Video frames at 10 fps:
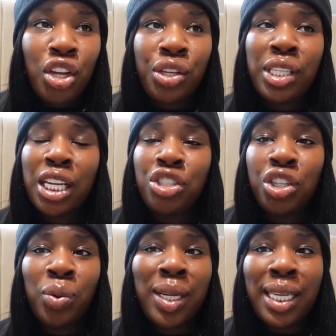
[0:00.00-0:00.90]
You said you're
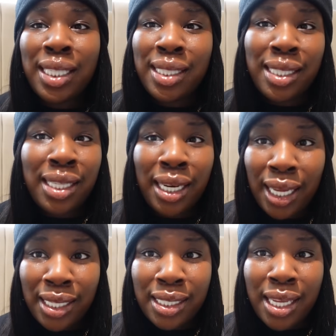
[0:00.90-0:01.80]
doing this, this, and
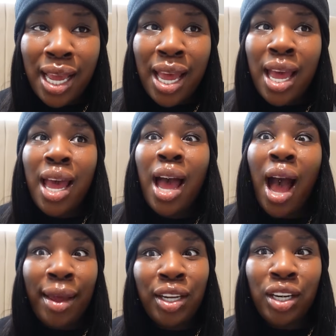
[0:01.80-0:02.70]
this.
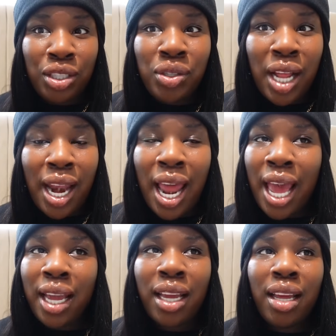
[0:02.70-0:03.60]
How are you gonna do that?
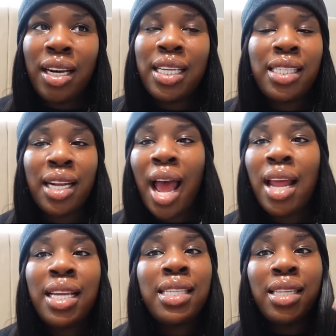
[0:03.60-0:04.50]
Like, listen,
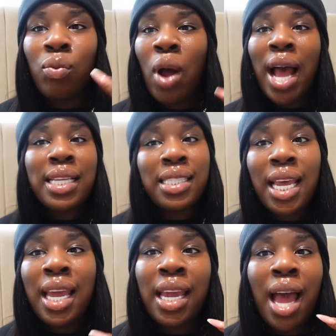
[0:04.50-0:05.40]
what I
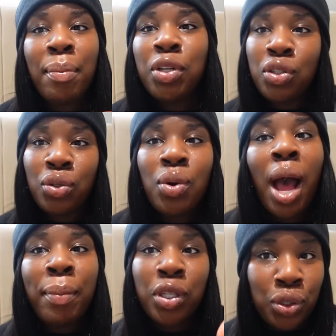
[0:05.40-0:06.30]
say I'ma do,
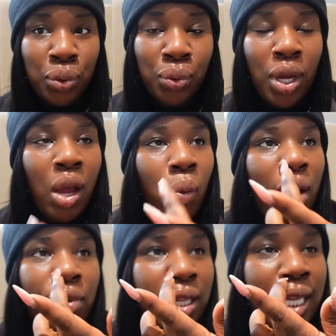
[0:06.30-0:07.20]
I'ma do.
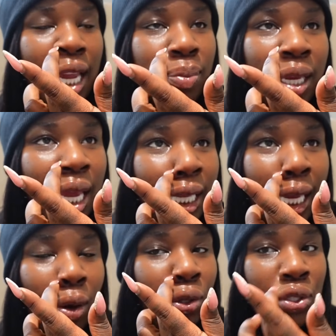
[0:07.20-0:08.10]
Whether it take me a
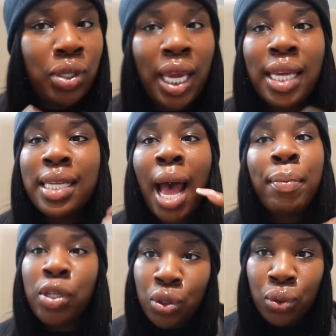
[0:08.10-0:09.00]
year or 2 years,
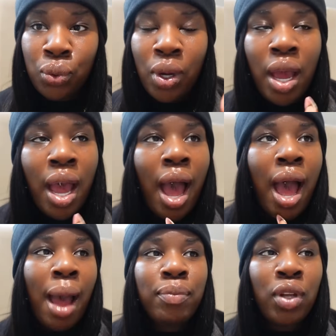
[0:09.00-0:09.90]
I'ma do.
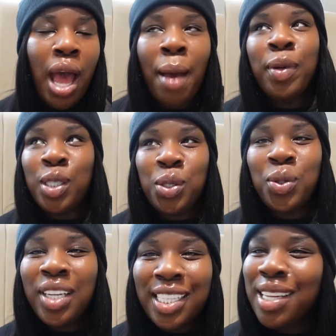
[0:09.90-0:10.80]
I'm a
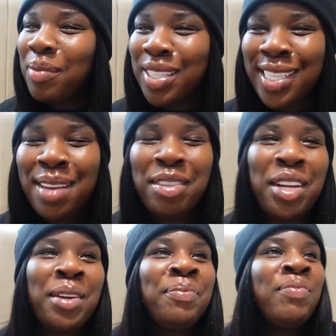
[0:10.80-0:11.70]
do. That's someone's name, you
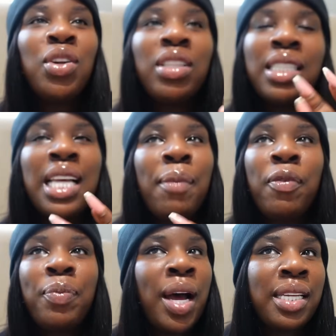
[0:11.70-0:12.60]
know. I'm not the type
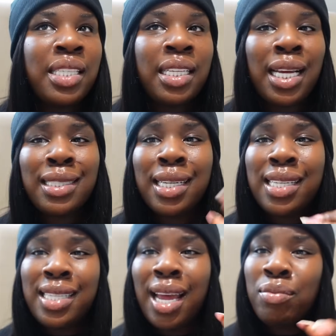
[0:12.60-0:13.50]
of person that's gonna
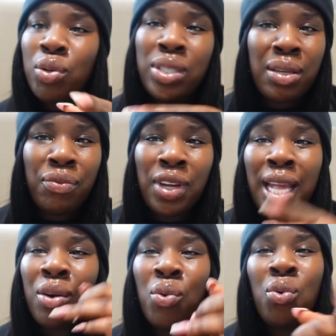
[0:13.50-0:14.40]
say I'm doing something
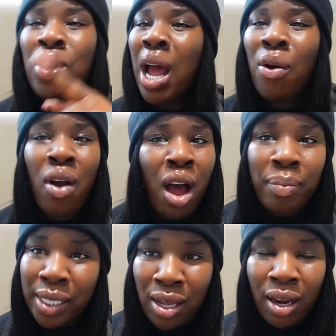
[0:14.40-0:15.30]
and all now
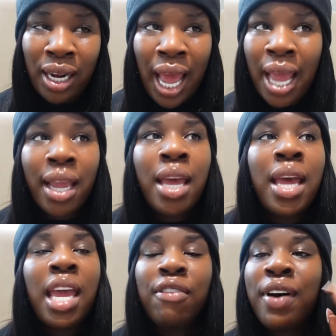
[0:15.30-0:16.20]
can't be done. Like,
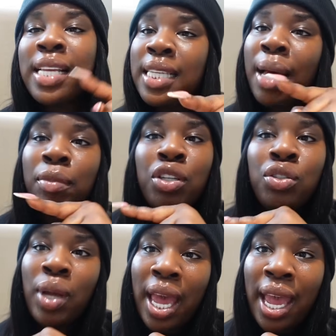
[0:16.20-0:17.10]
if I say I'm gonna
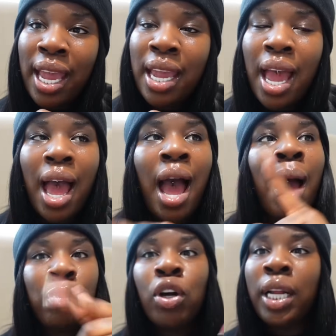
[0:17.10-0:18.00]
do A,
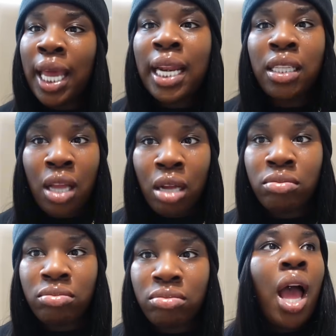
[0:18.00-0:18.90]
I'm gonna get it
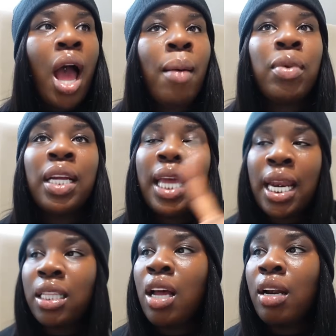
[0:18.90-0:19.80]
done. I'm gonna get
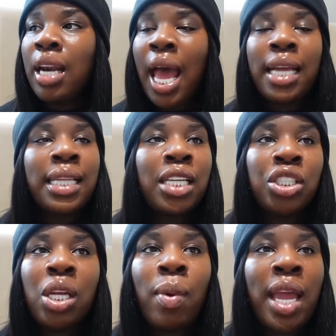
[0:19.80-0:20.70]
it done. Like, that's
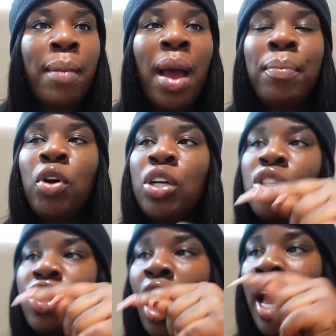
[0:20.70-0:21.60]
just how I am. I'm gonna
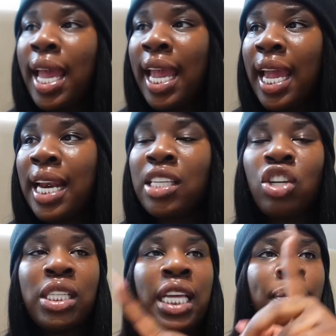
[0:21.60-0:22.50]
start A and that's
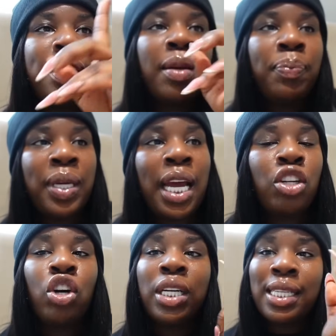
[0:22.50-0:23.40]
gonna take me to B and
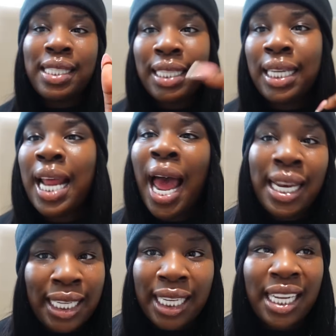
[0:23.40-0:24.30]
you're gonna see that I
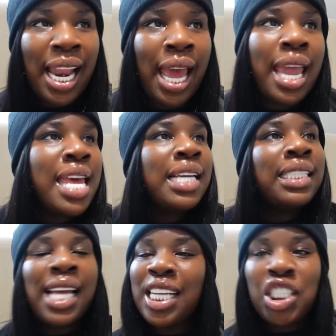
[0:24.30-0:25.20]
did it. Like,
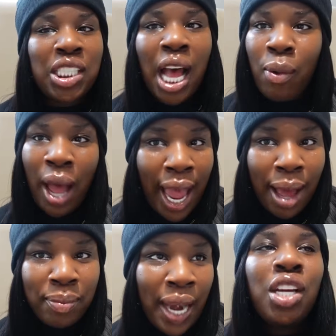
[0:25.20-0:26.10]
that's just how I
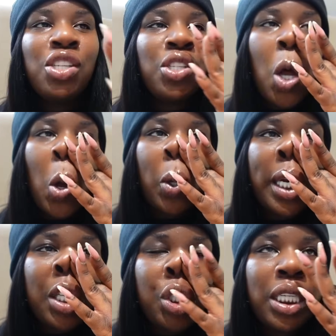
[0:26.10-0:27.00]
am. Like, so
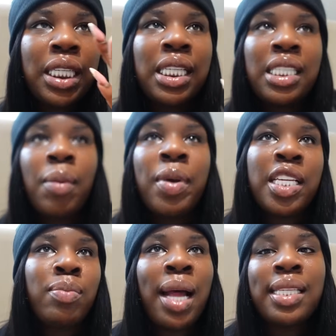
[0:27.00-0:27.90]
literally December
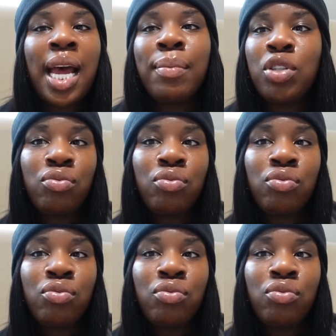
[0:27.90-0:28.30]
is my time to